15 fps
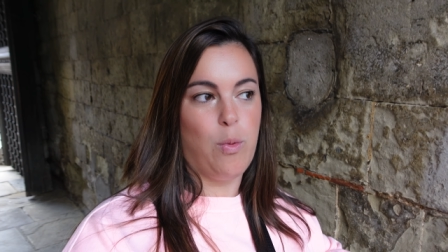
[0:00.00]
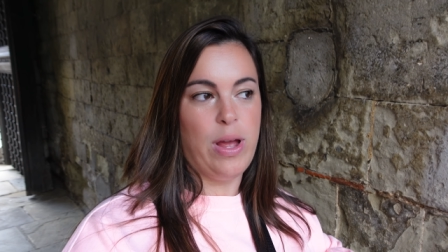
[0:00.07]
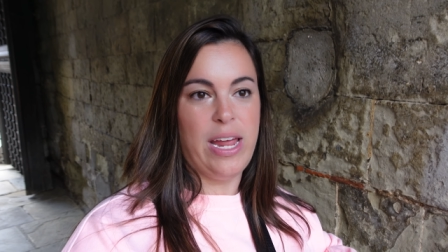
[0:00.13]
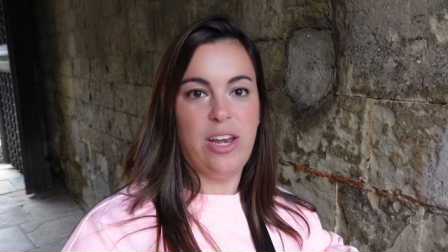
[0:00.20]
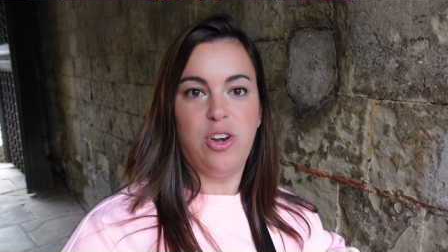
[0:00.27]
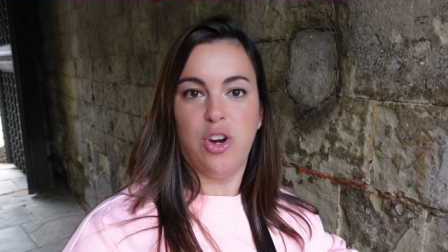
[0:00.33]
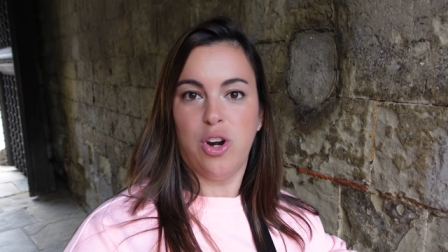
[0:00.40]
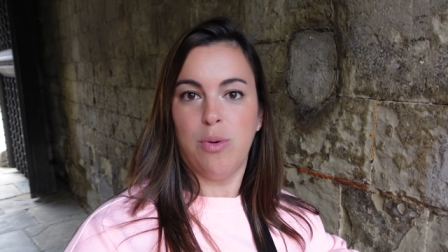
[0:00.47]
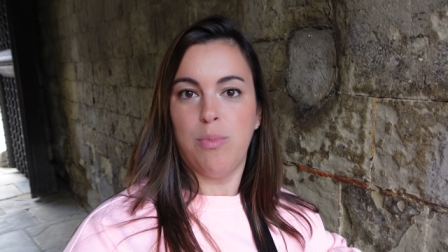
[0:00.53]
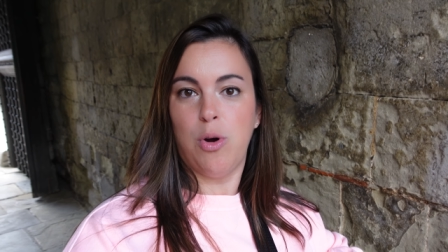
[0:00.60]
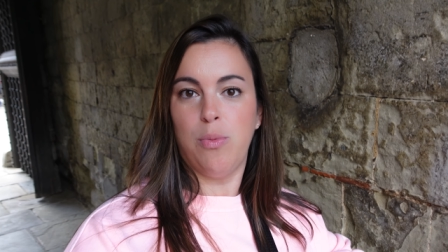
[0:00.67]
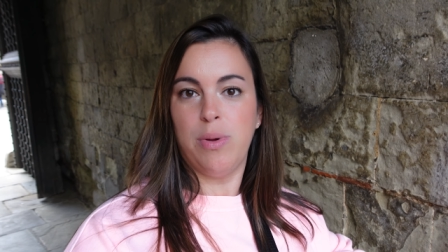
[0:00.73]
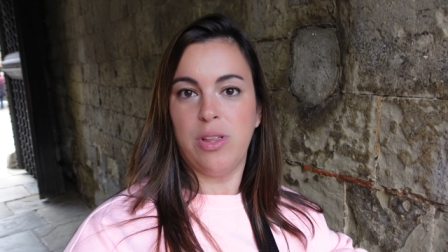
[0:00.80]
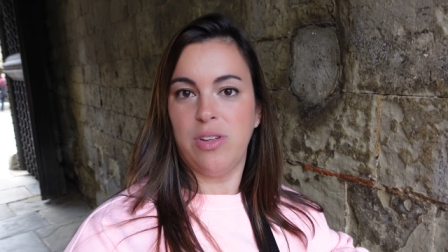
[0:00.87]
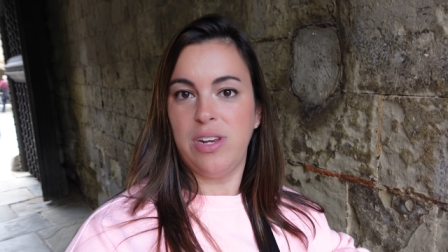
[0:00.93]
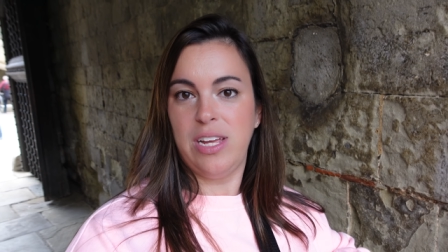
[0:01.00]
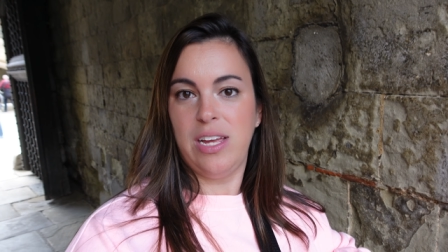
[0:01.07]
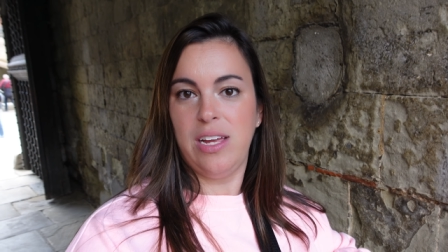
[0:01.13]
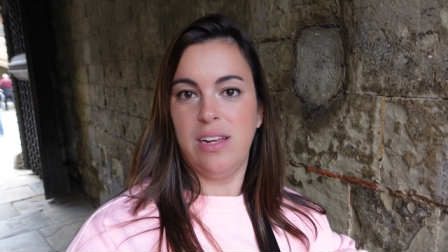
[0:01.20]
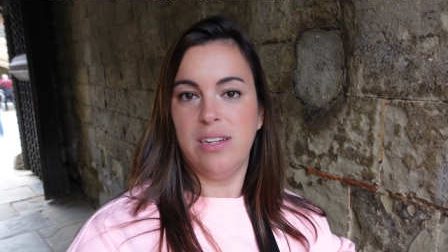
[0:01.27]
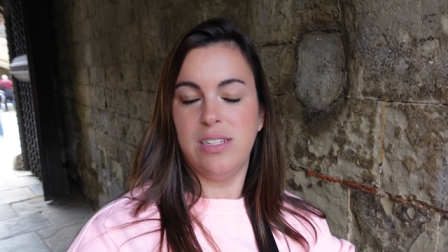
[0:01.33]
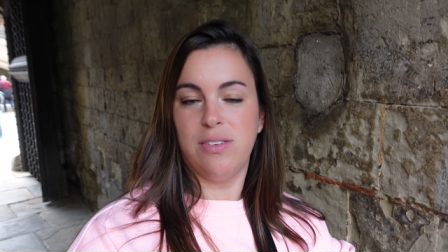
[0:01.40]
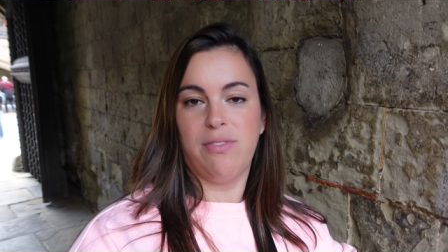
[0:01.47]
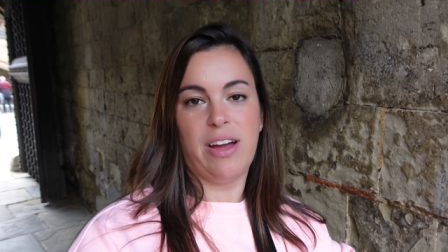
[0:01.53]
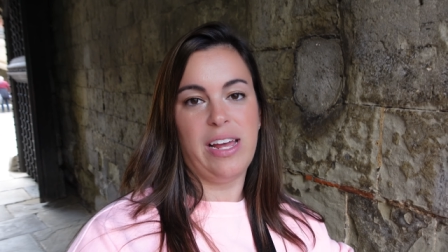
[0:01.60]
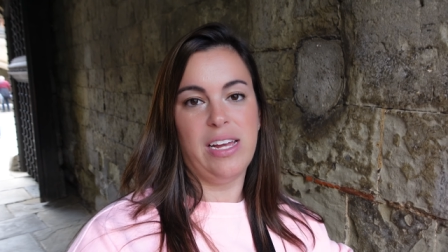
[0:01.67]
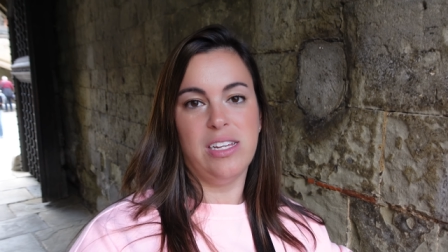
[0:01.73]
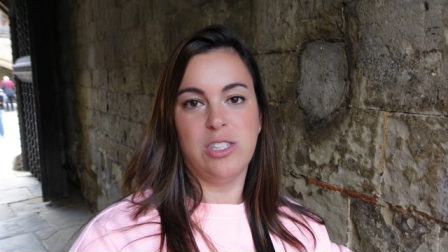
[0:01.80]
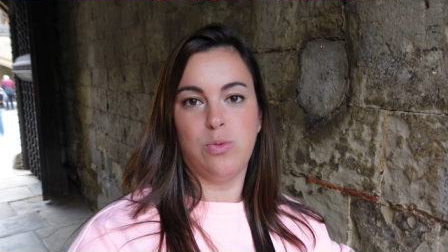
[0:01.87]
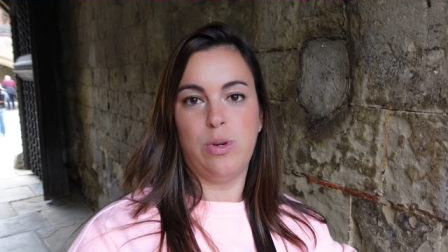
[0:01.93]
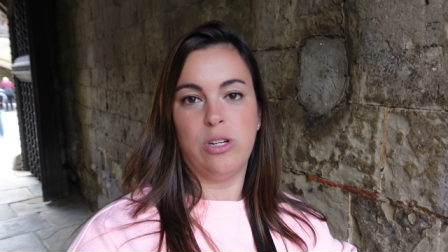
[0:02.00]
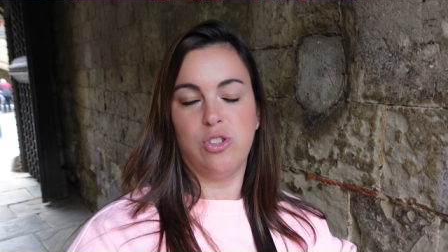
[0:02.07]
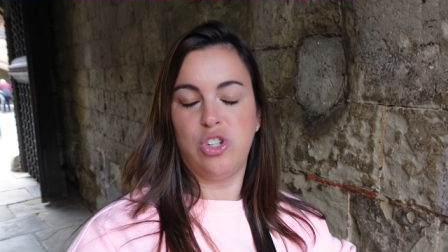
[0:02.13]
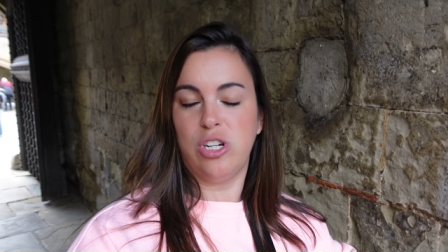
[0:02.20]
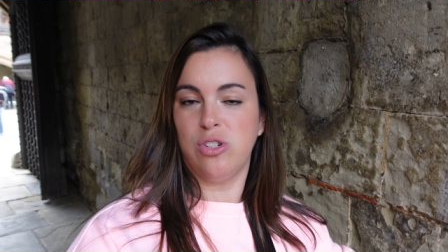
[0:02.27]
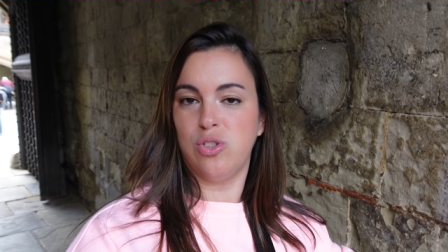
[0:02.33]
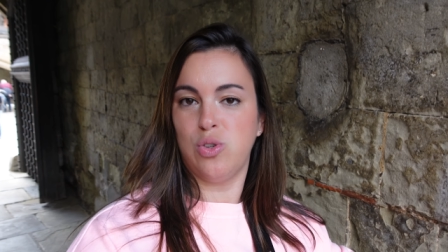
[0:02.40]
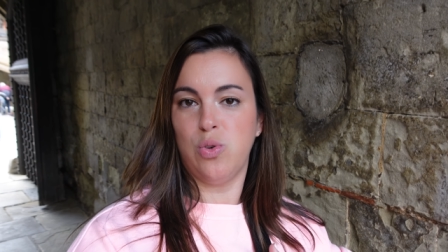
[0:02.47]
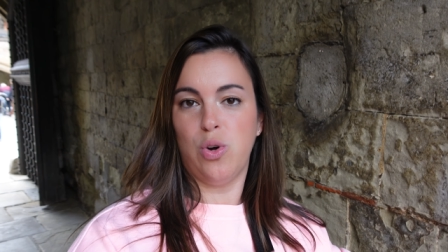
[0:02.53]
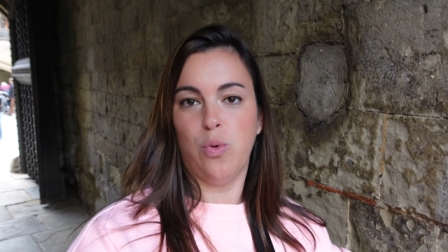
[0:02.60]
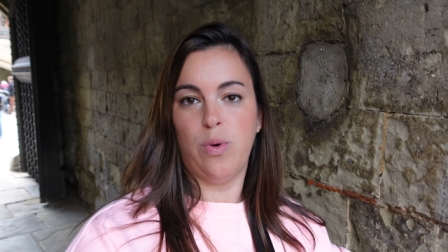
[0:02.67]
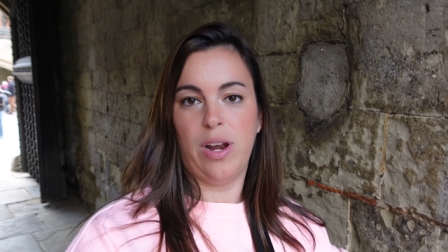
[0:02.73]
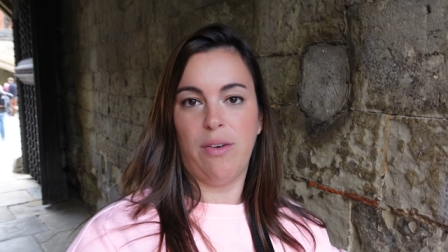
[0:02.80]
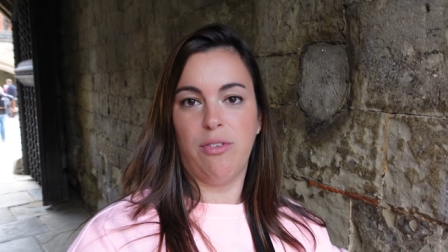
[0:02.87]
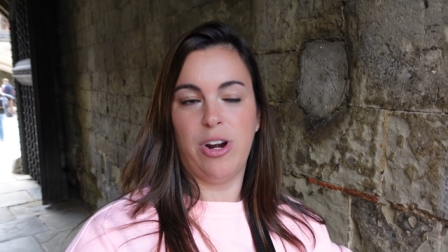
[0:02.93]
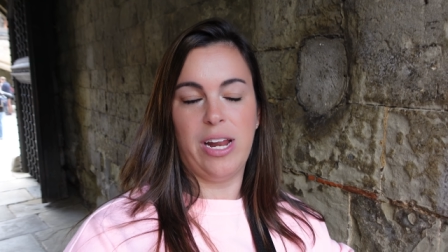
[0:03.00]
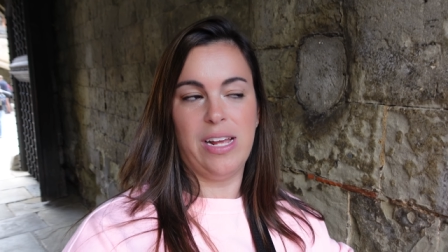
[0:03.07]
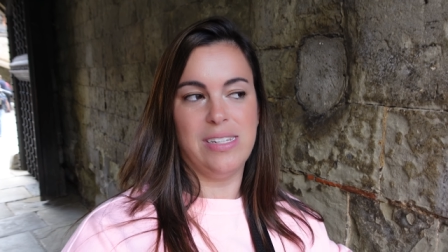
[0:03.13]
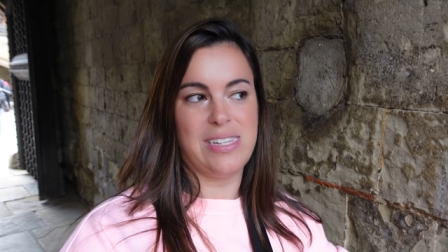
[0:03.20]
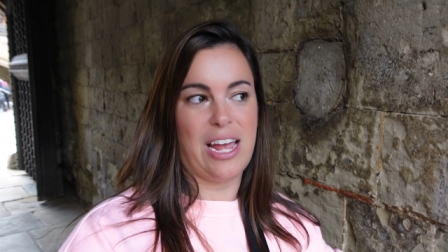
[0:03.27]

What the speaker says: in your mobility device, wheelchair, scooter, whatever it is.